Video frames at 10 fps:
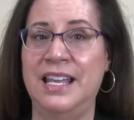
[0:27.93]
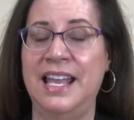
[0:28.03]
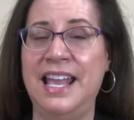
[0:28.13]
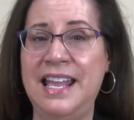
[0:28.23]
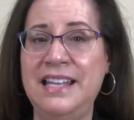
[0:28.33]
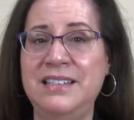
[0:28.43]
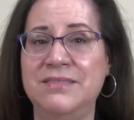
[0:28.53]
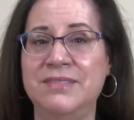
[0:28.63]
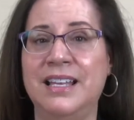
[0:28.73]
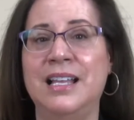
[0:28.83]
and
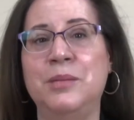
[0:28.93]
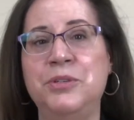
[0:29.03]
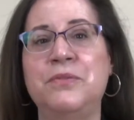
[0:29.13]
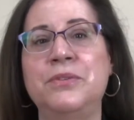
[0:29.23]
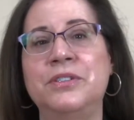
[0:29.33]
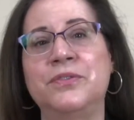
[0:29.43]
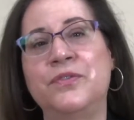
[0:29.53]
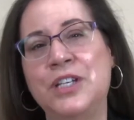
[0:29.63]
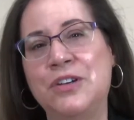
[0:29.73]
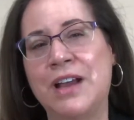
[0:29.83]
help you to
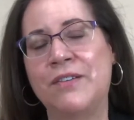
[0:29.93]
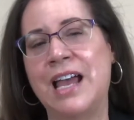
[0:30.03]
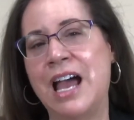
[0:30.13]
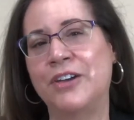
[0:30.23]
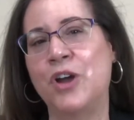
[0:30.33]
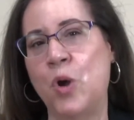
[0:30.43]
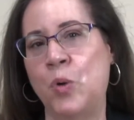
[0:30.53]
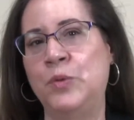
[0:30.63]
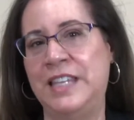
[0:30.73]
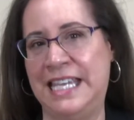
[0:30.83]
figure out how to
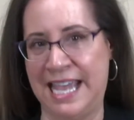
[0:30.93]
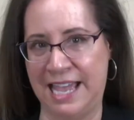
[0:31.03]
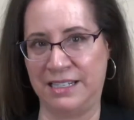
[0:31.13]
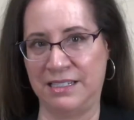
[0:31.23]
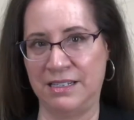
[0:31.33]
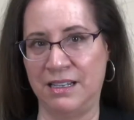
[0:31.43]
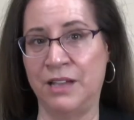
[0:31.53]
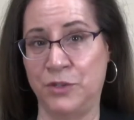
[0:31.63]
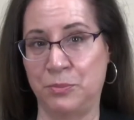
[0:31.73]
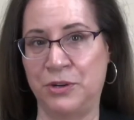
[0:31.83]
own the end of
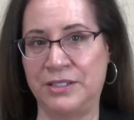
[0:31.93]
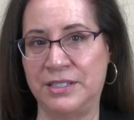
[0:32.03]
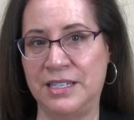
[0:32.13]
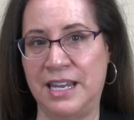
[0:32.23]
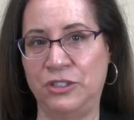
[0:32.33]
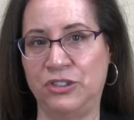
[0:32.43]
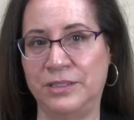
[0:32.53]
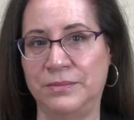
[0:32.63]
your presentation.